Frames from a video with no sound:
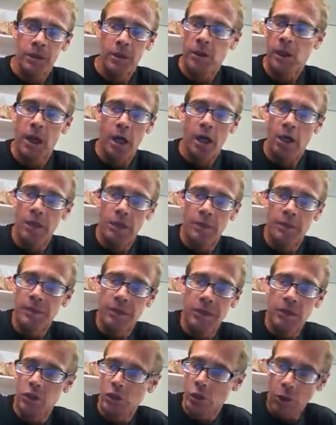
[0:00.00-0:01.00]
they're not going to
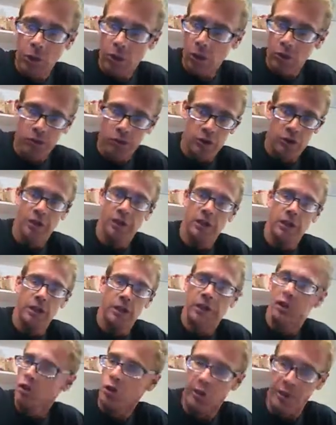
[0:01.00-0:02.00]
be Joel
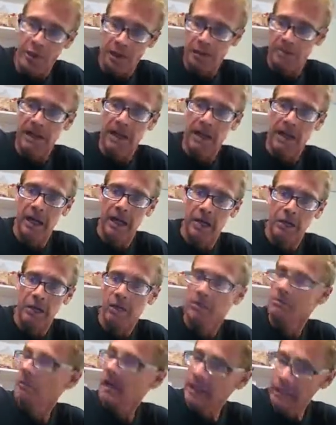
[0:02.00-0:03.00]
Osteen and Joyce
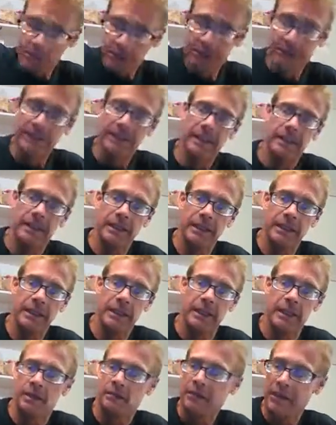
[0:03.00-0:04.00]
Myers and Marilyn
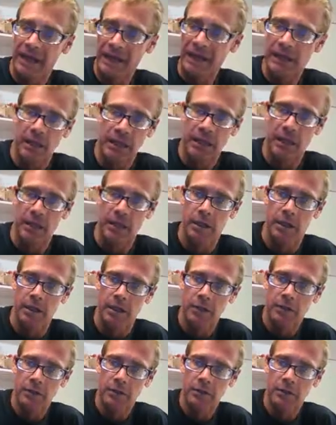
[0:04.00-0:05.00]
Hickey and Benny Hinn.